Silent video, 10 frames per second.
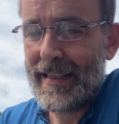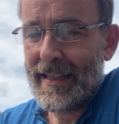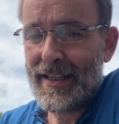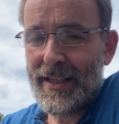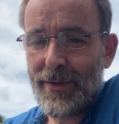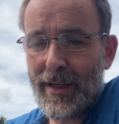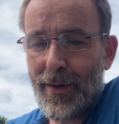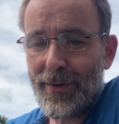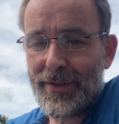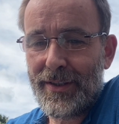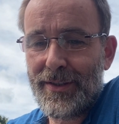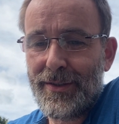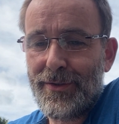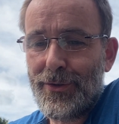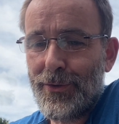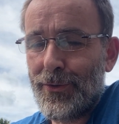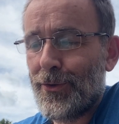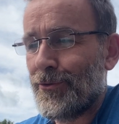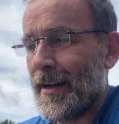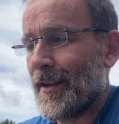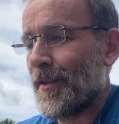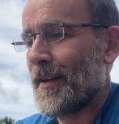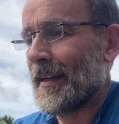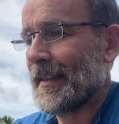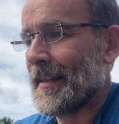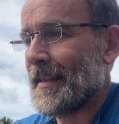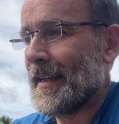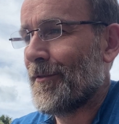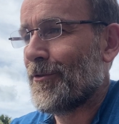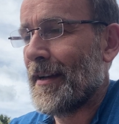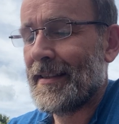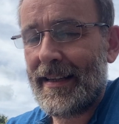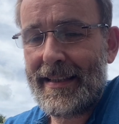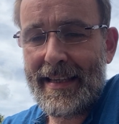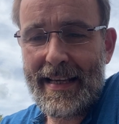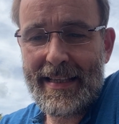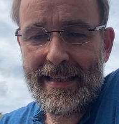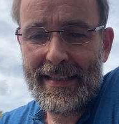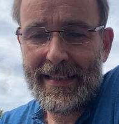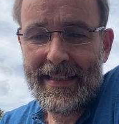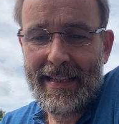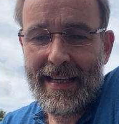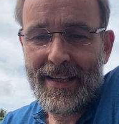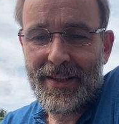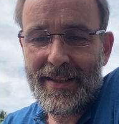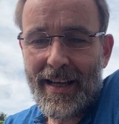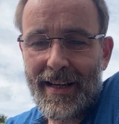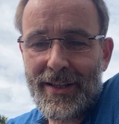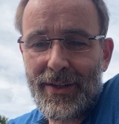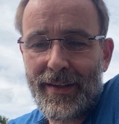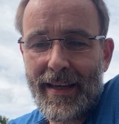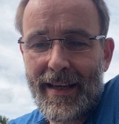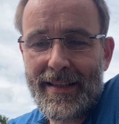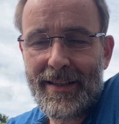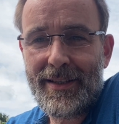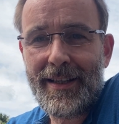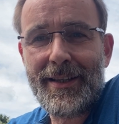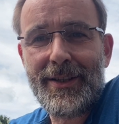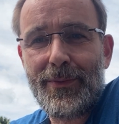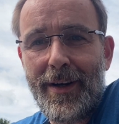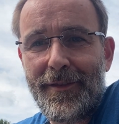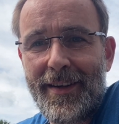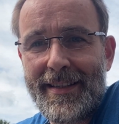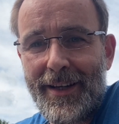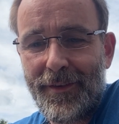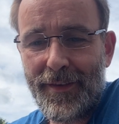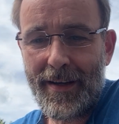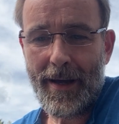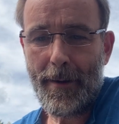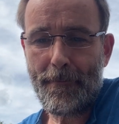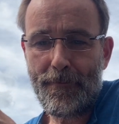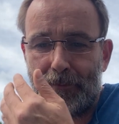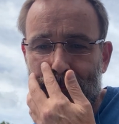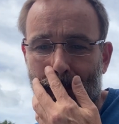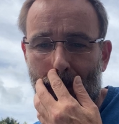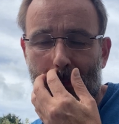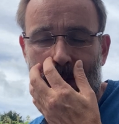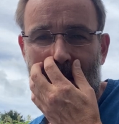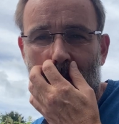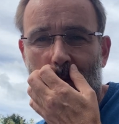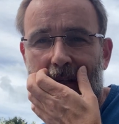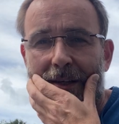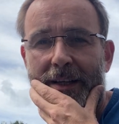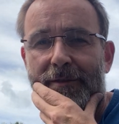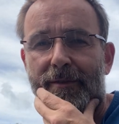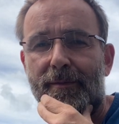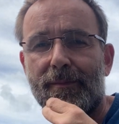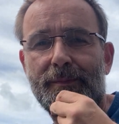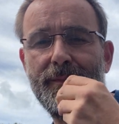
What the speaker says: she would go on to do great things, have great success, and she's certainly doing that, certainly doing well for herself. You'll know her from